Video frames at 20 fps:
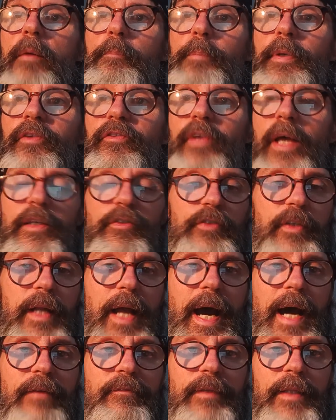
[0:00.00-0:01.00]

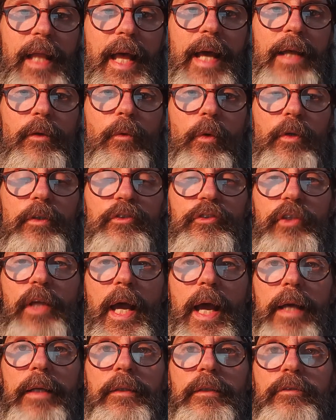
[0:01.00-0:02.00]
possession of land or
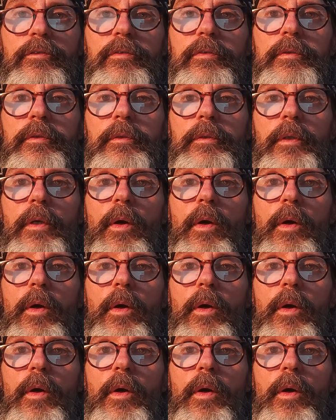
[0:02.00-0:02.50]
chattels.